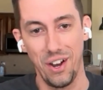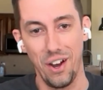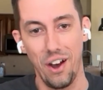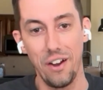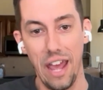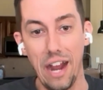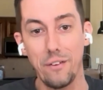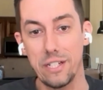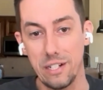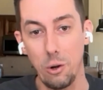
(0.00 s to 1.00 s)
on
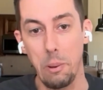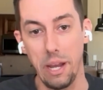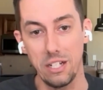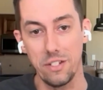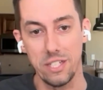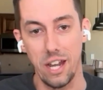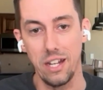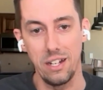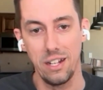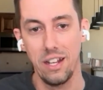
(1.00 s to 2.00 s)
every single page of a
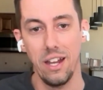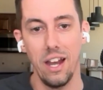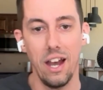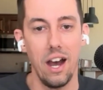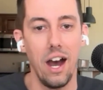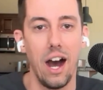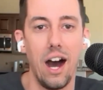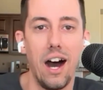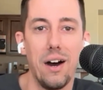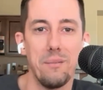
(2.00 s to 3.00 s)
site,
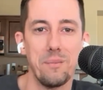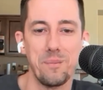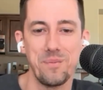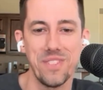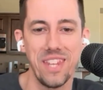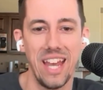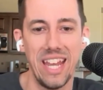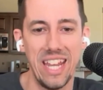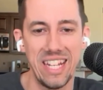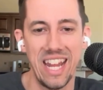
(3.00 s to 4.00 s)

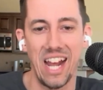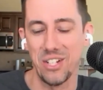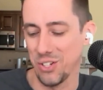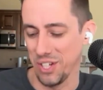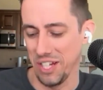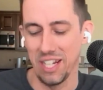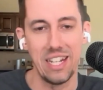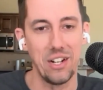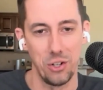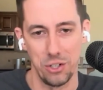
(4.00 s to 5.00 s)
it's actually
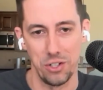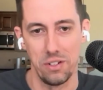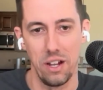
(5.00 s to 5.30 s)
can hurt you.